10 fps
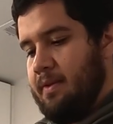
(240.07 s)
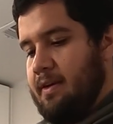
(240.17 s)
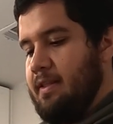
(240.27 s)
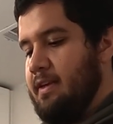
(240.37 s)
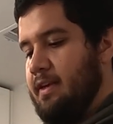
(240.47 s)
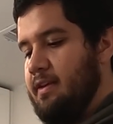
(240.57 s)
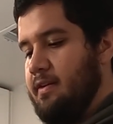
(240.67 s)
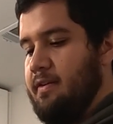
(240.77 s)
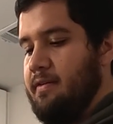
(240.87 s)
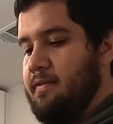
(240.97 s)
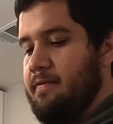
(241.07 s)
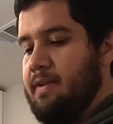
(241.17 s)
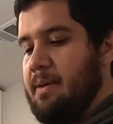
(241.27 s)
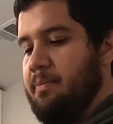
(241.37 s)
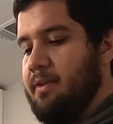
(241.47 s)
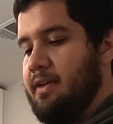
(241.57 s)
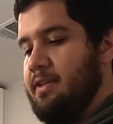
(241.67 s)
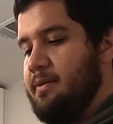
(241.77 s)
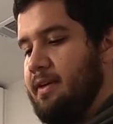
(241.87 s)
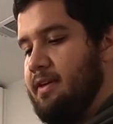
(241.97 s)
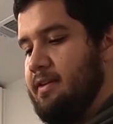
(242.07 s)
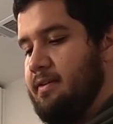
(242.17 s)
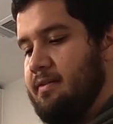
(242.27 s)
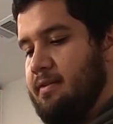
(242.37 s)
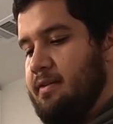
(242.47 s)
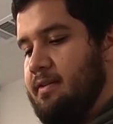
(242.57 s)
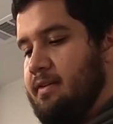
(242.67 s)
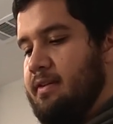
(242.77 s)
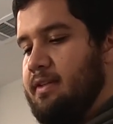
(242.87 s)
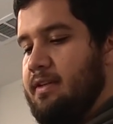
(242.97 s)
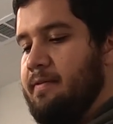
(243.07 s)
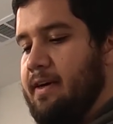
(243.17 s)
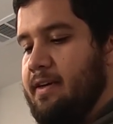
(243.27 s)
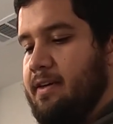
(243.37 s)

and then get a flat plate so I can divide